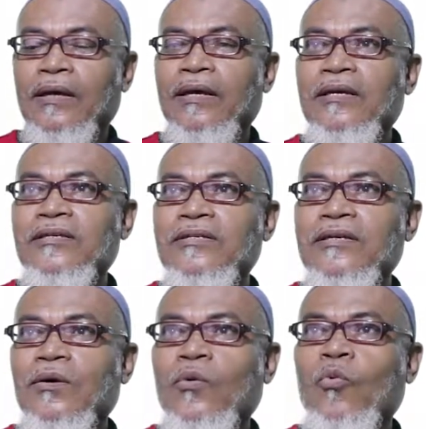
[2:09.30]

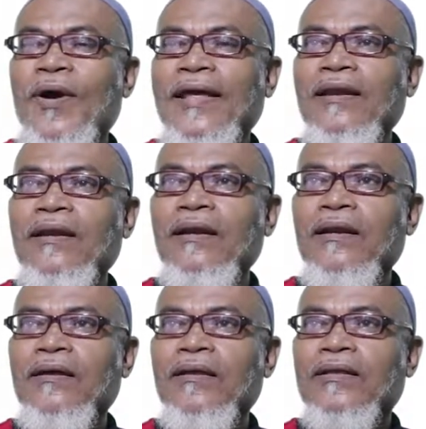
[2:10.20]
is when
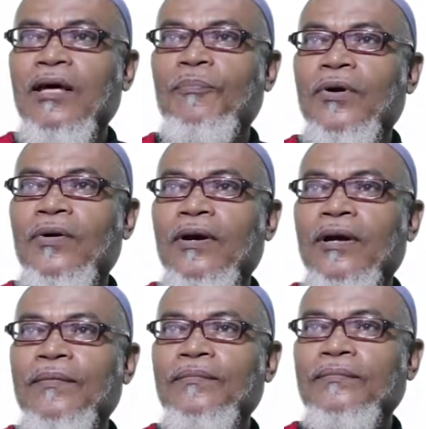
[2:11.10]
the
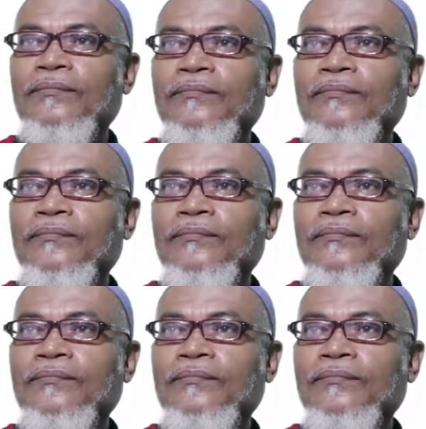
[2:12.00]
program